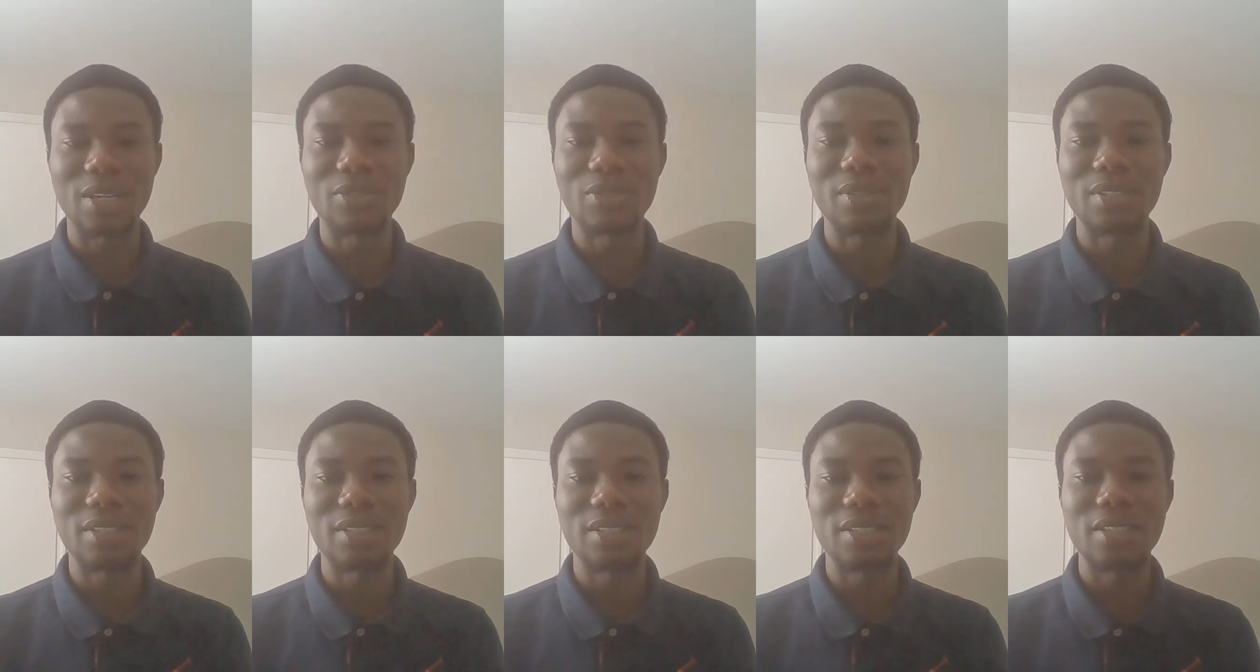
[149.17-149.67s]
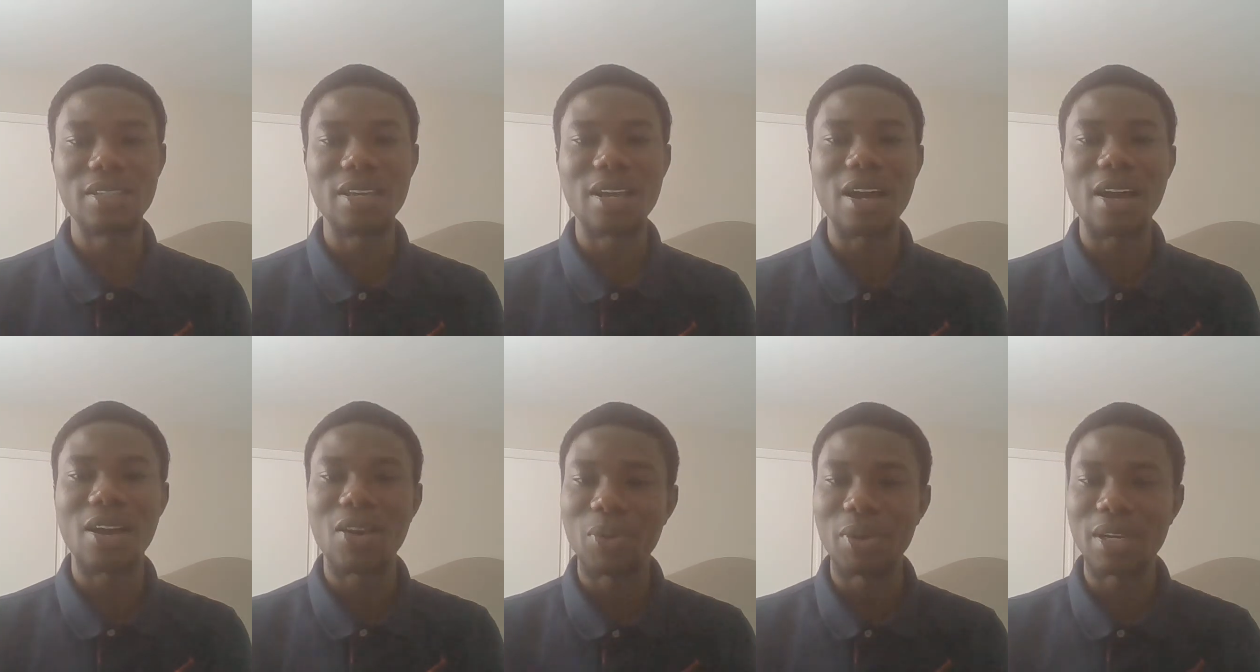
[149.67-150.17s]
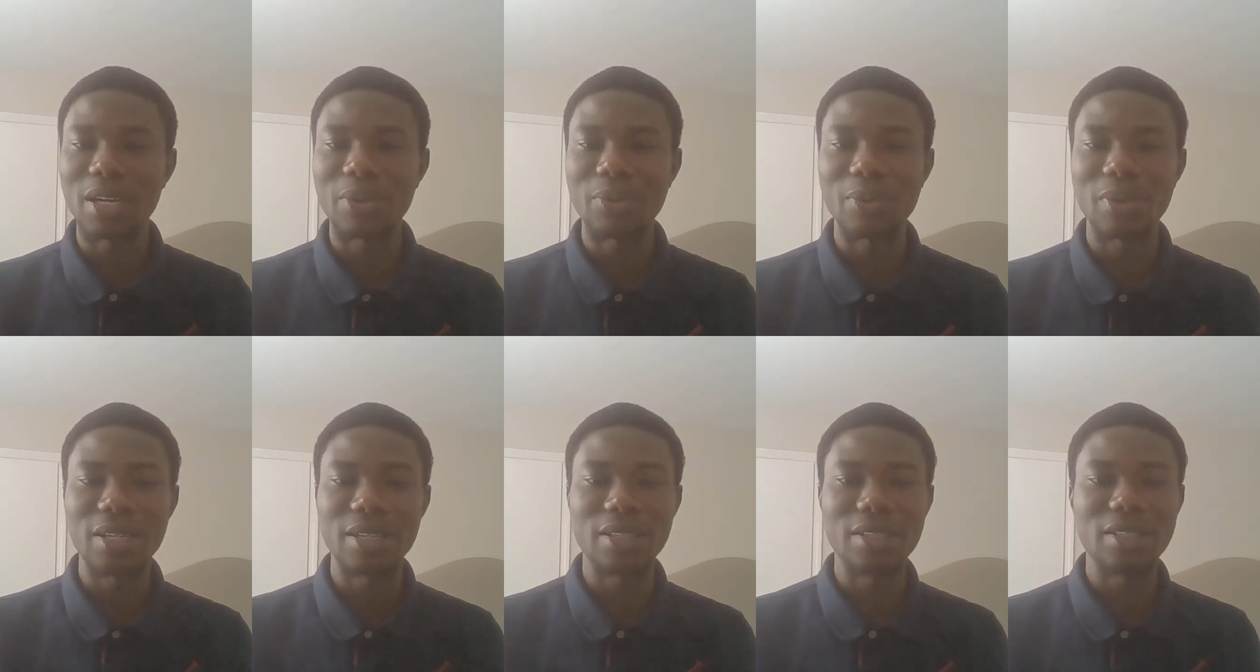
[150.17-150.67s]
to see how we can
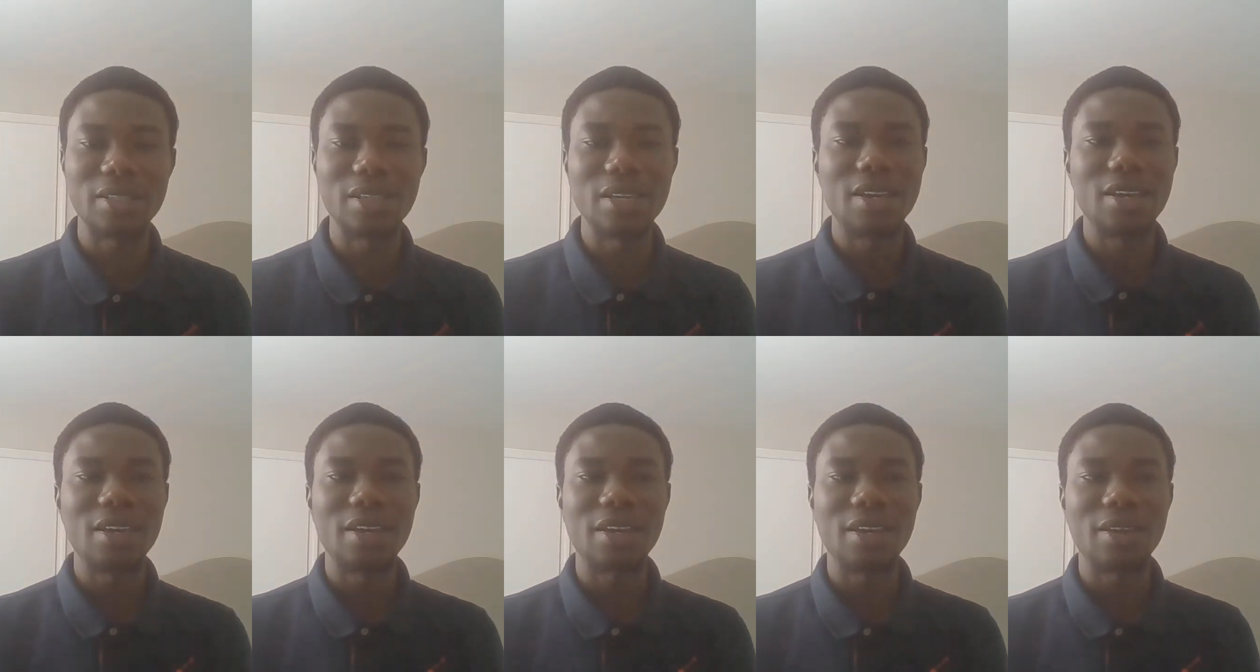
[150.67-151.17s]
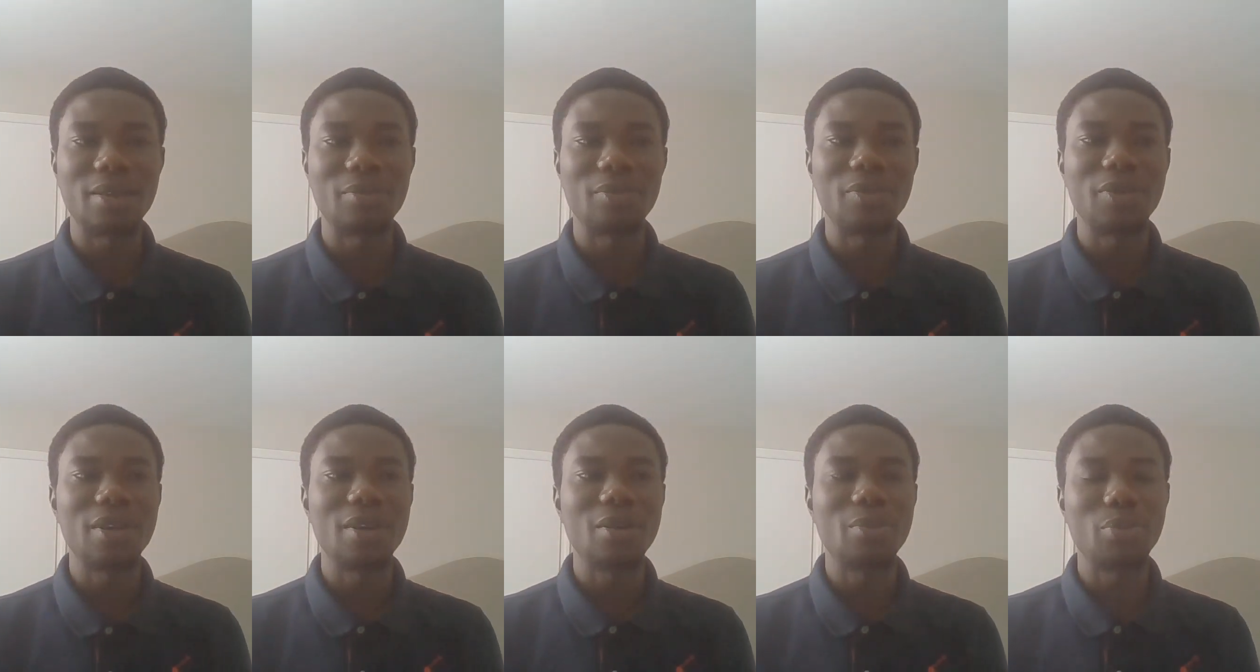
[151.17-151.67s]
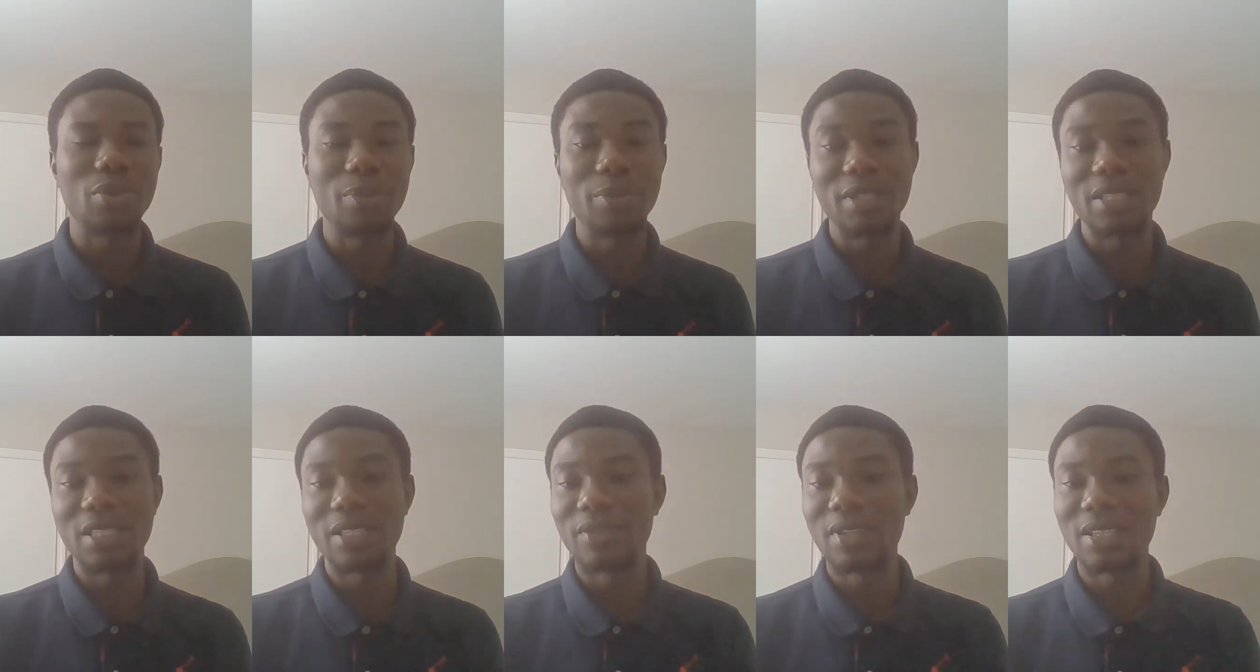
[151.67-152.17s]
relate um,
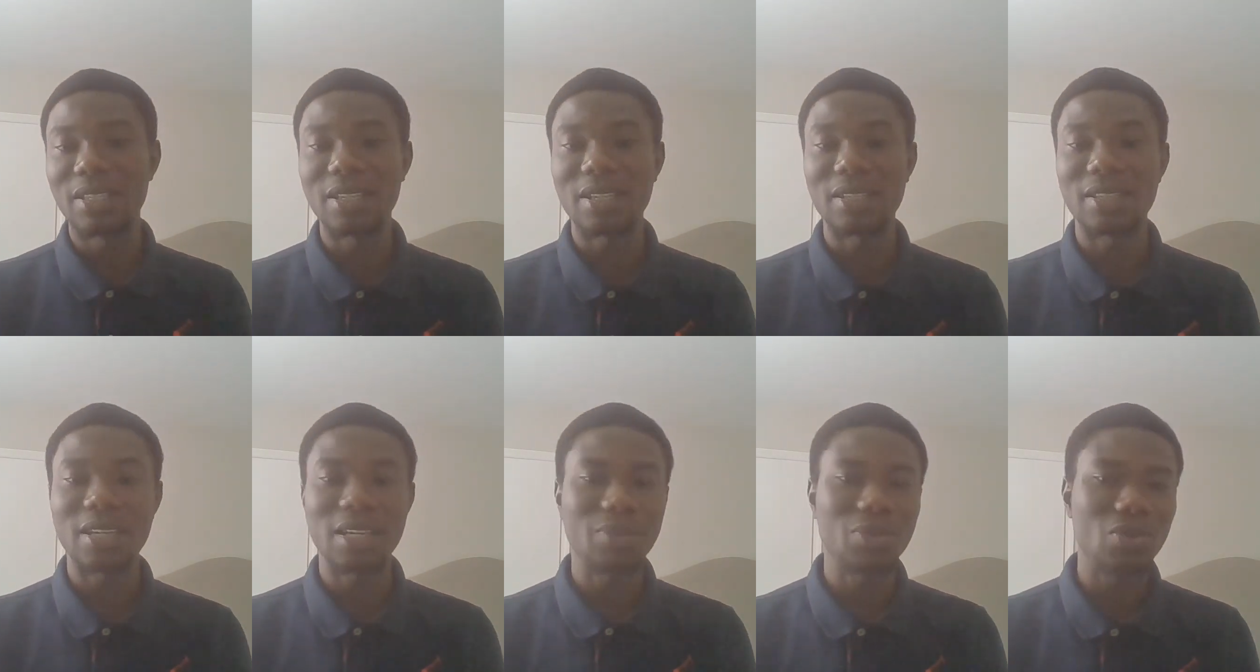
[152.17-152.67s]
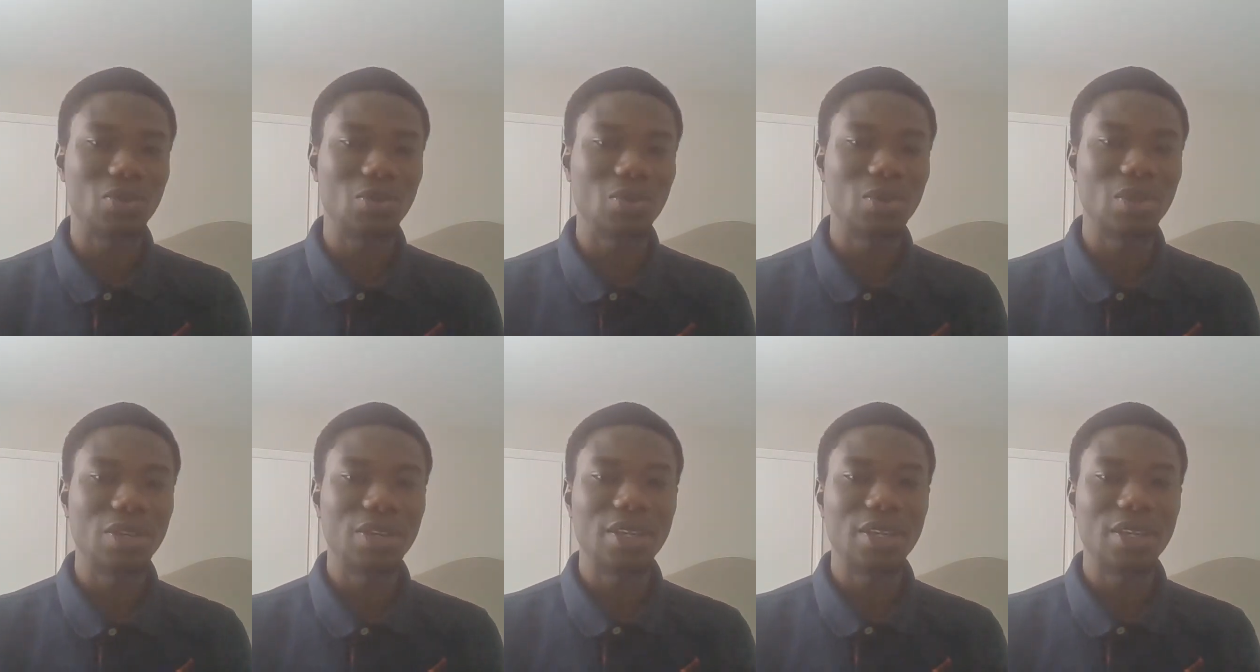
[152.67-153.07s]
primitive data type to